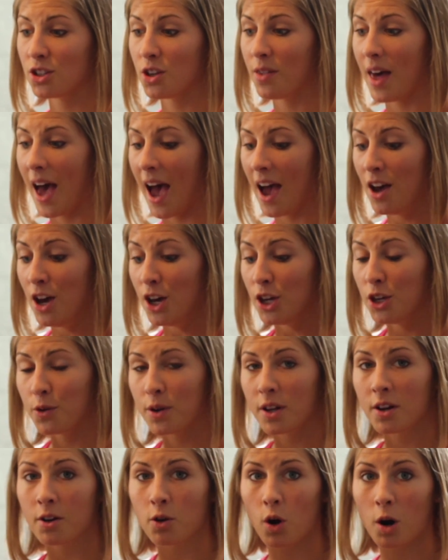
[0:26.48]
so that you
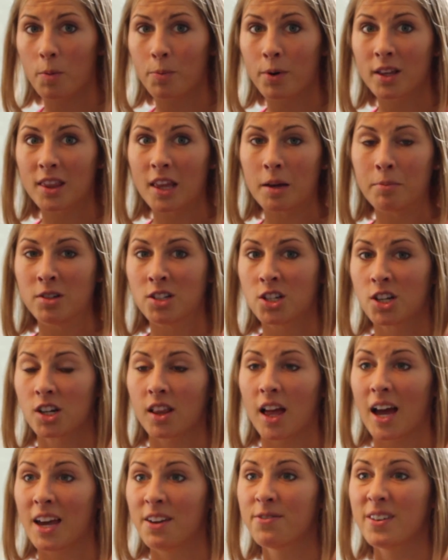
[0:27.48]
can incorporate them into your
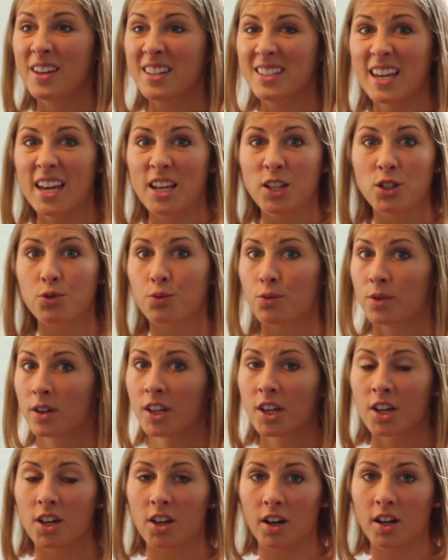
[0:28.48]
life. It tastes
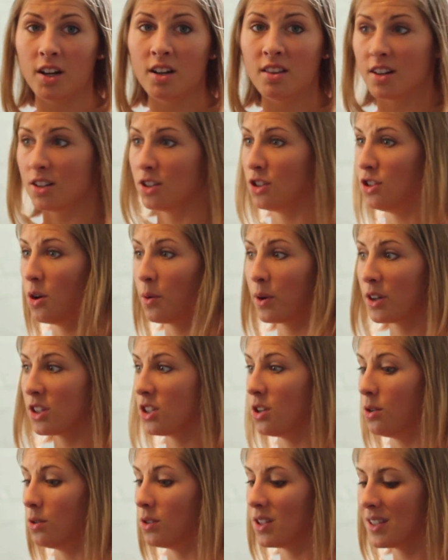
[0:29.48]
really good. There's no
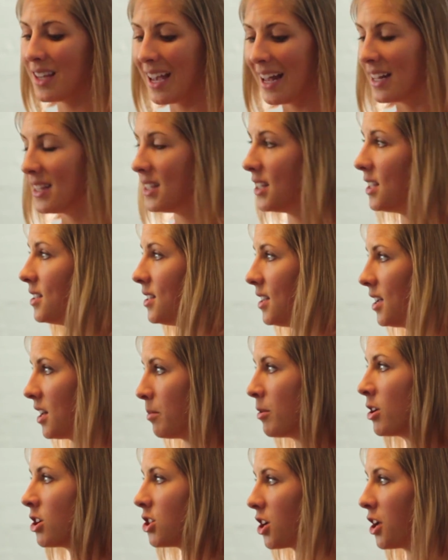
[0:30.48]
excuses, and it's easy. And
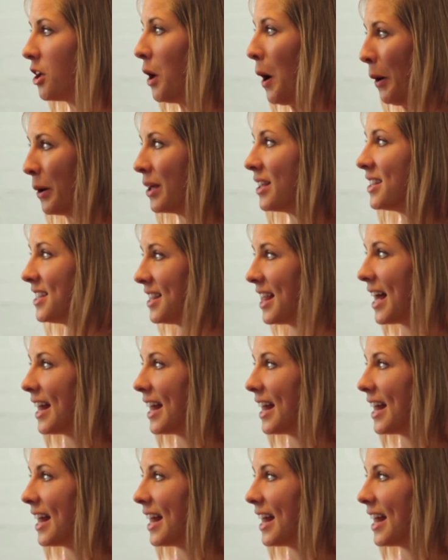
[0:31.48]
I'm going to show you how easy